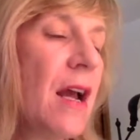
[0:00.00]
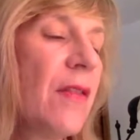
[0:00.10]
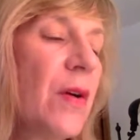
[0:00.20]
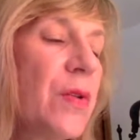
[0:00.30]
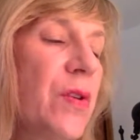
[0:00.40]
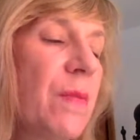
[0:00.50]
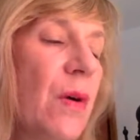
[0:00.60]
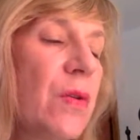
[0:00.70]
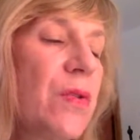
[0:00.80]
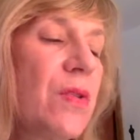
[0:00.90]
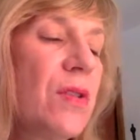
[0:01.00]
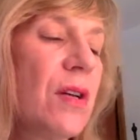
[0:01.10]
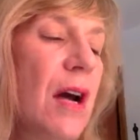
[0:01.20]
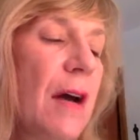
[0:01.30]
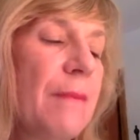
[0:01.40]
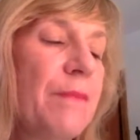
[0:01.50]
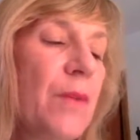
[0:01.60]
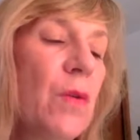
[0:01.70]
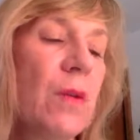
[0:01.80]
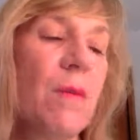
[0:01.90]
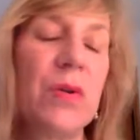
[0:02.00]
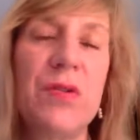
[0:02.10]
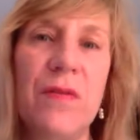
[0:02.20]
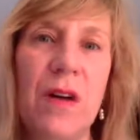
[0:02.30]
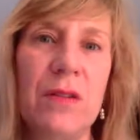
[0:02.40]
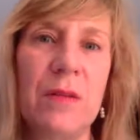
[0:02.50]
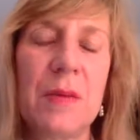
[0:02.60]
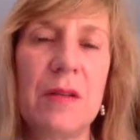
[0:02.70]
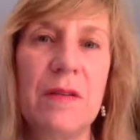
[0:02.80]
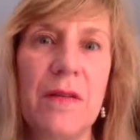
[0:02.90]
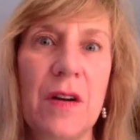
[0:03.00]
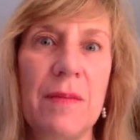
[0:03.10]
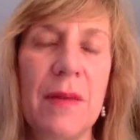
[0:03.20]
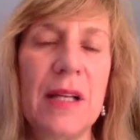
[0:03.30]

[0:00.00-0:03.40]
Those are who are most vulnerable from